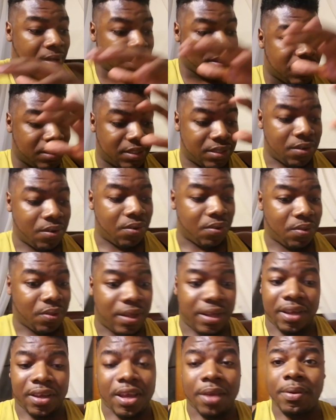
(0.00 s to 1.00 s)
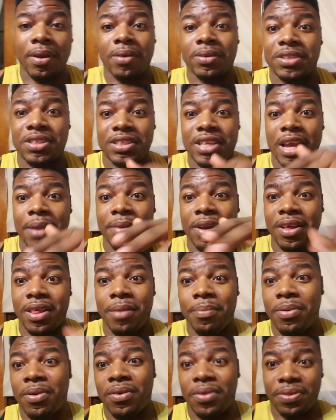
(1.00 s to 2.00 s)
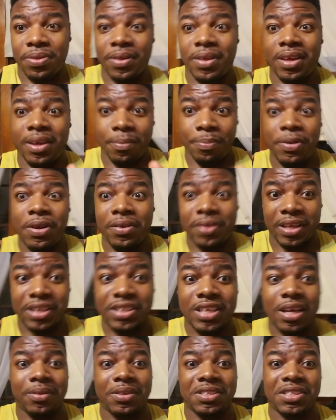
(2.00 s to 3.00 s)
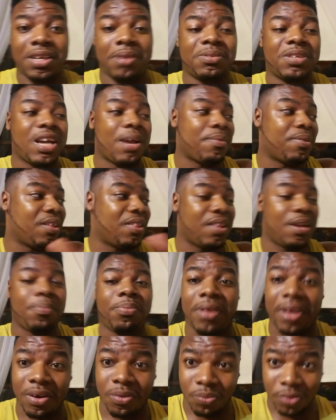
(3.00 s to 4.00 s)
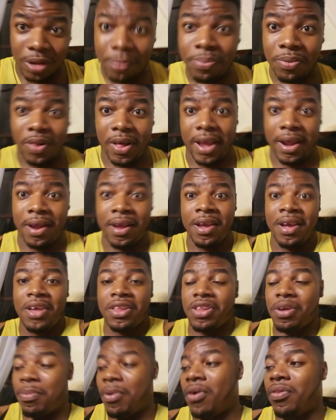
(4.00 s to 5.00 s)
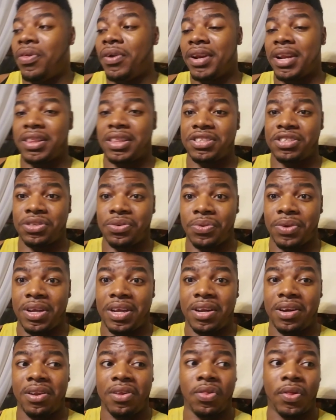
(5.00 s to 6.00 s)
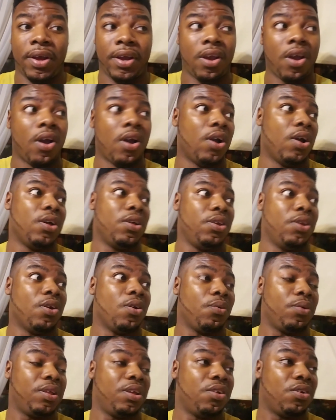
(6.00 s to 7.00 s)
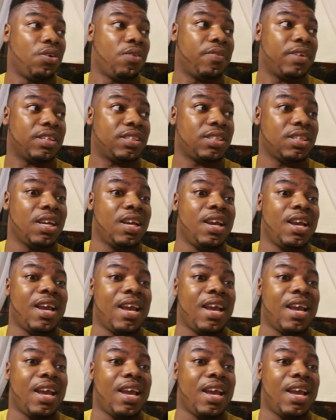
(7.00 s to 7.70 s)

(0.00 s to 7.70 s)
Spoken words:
So, like, it came down to stamina. It appeared they stopped at the same time, but then they played a replay. They're both looking at the screen, like, you know, really nervous.